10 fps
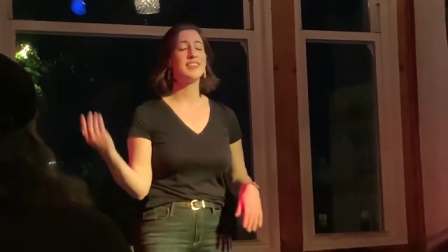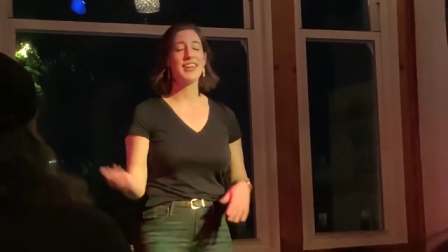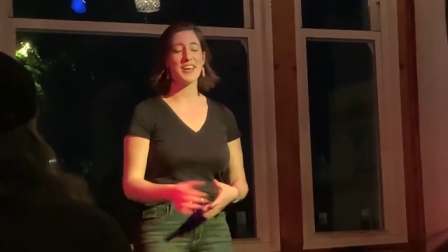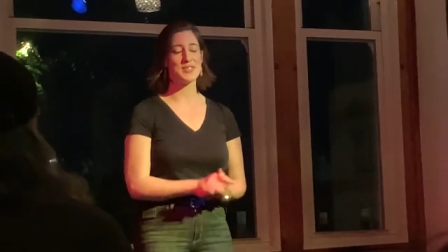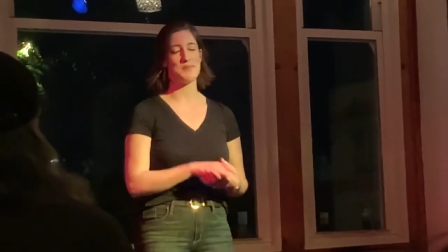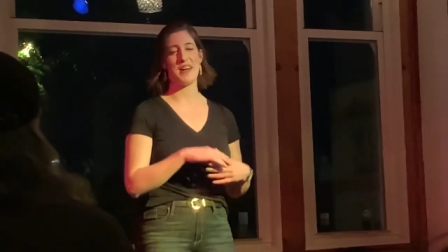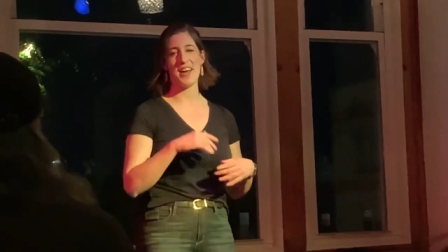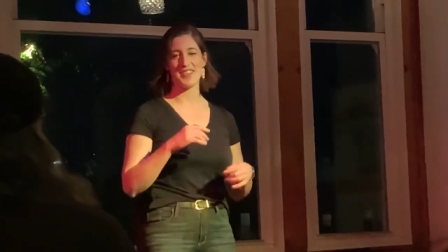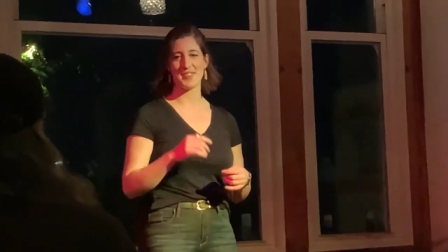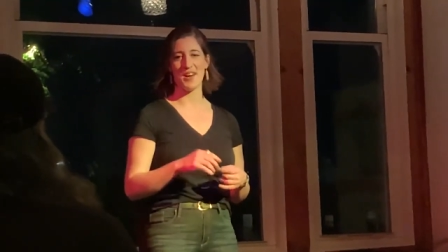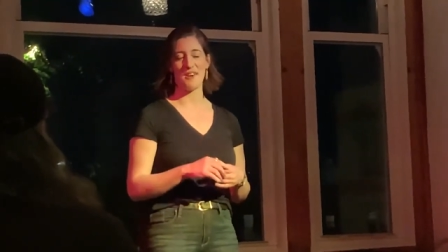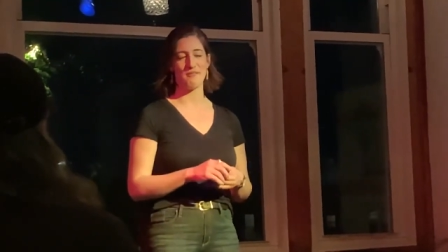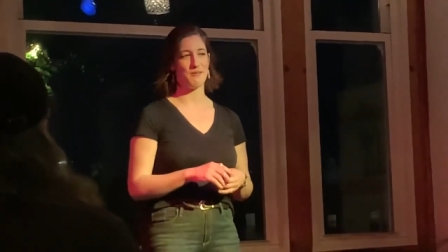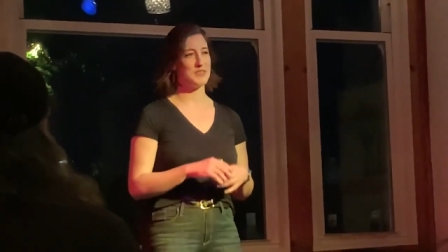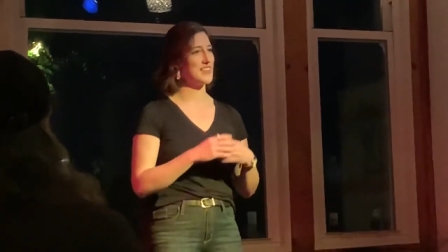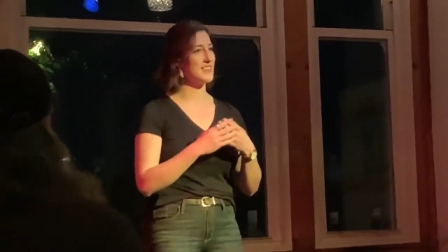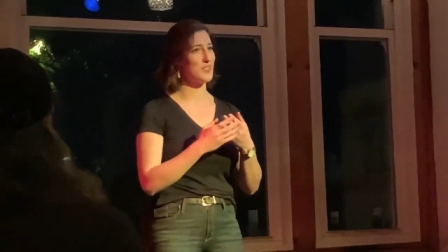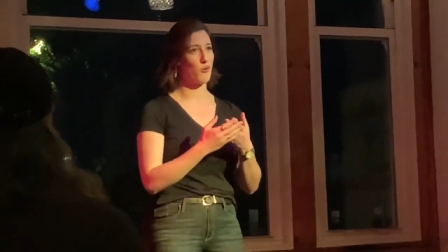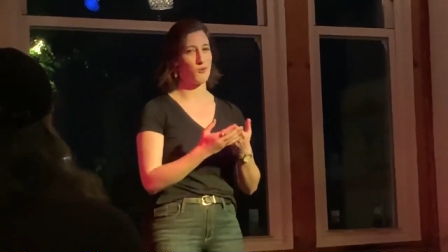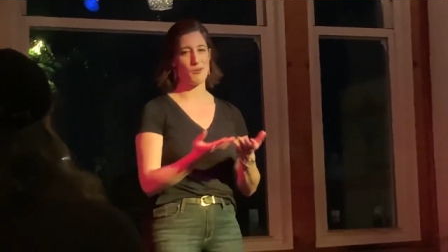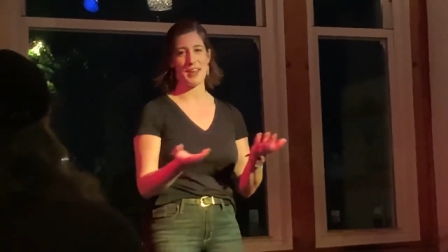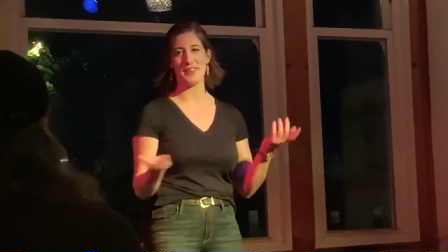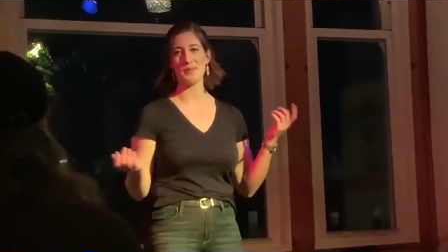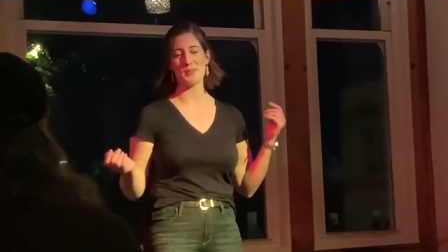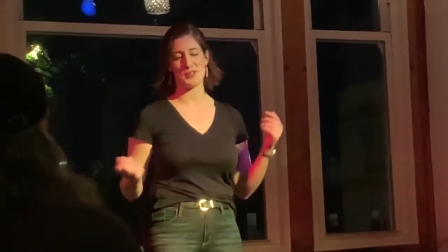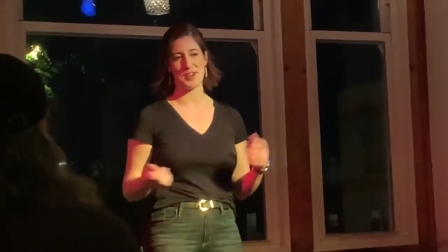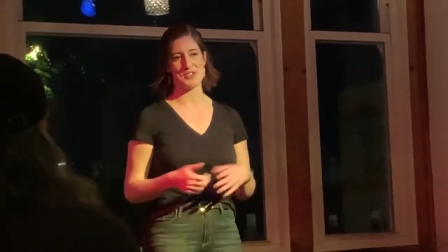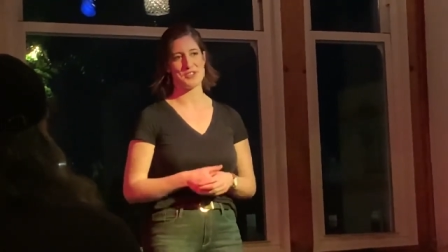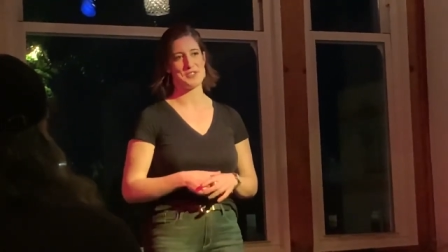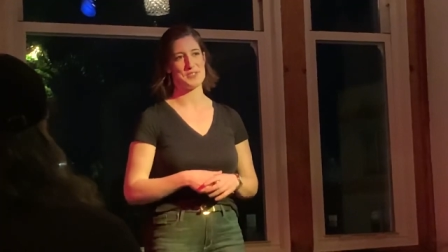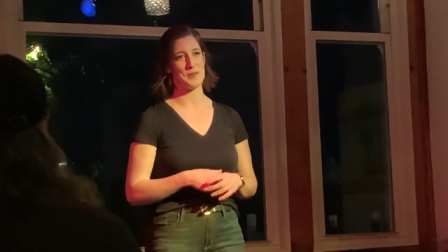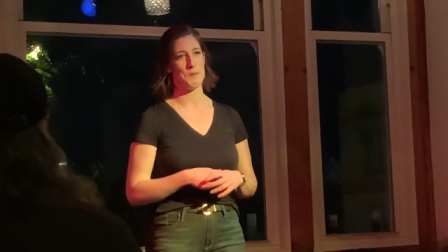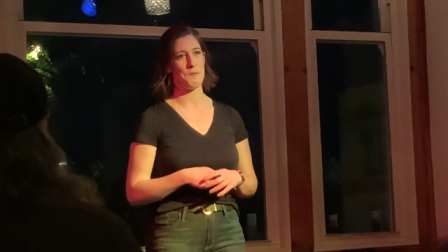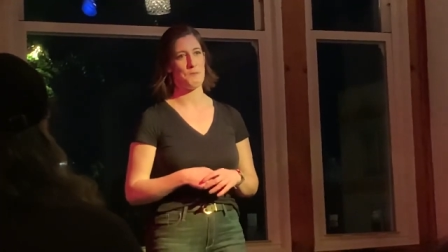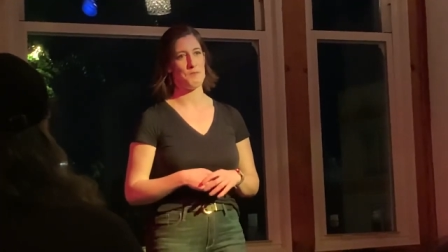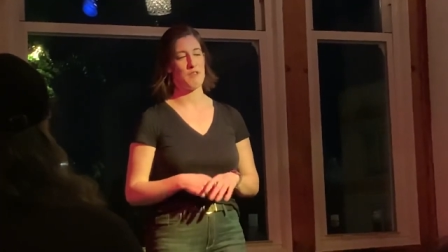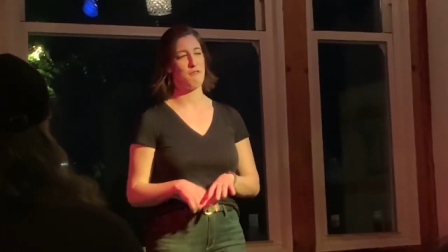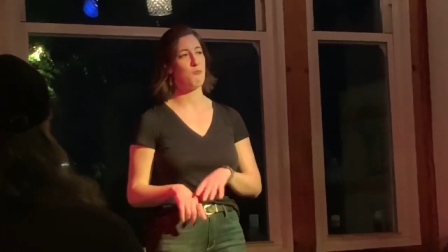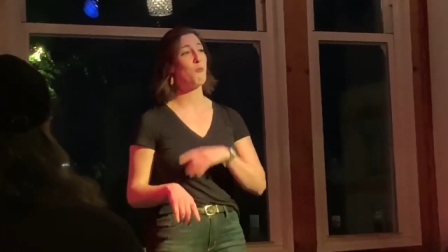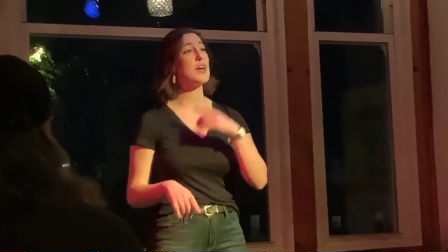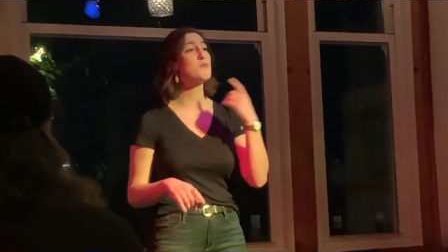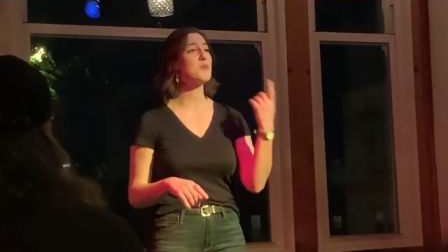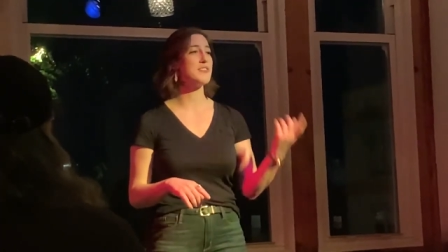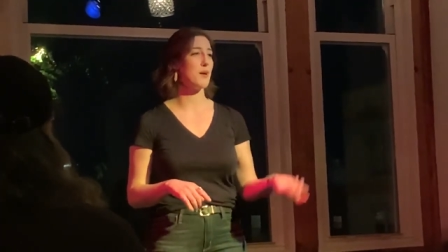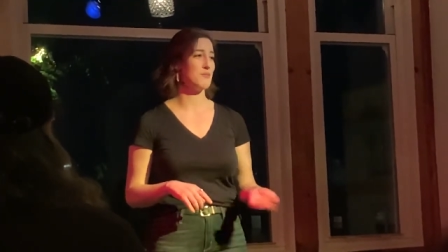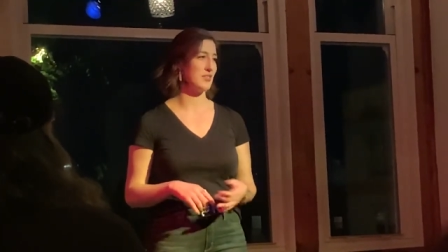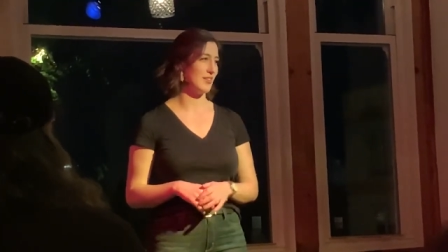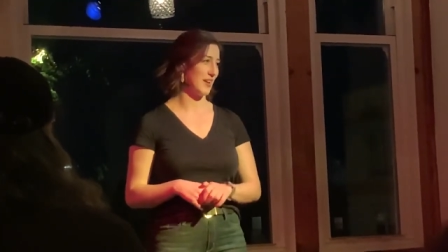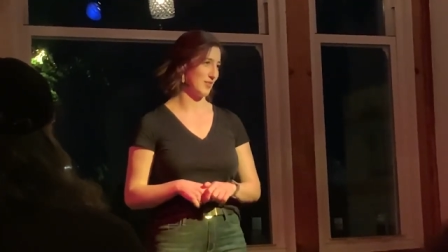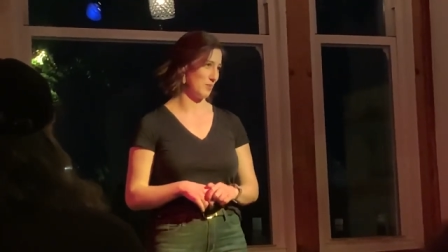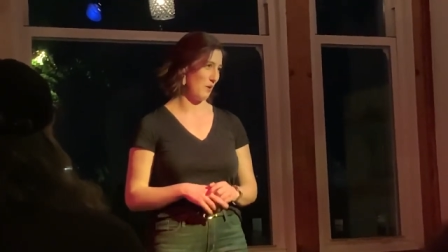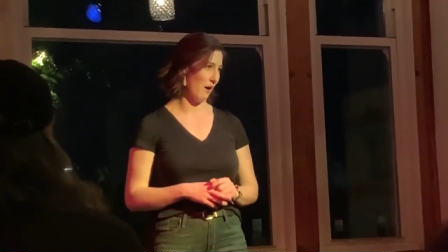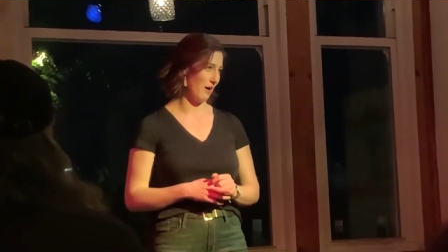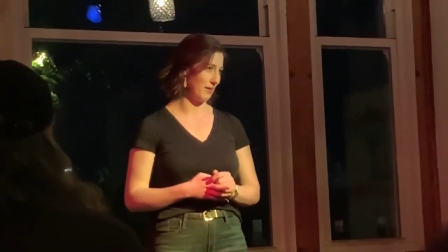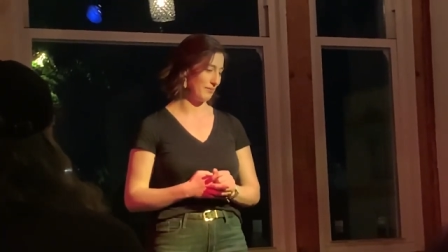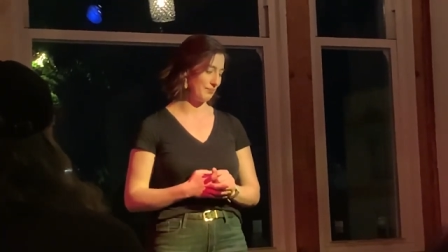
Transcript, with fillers: Danced my ass off with these random strangers. Went with them to the next bar.